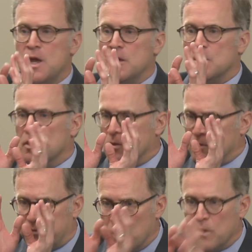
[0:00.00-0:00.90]
you know,
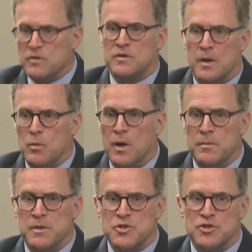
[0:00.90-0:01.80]
focused on
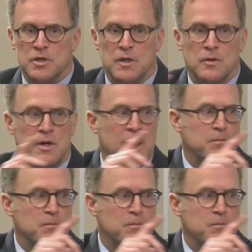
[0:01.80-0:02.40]
one mission and they're not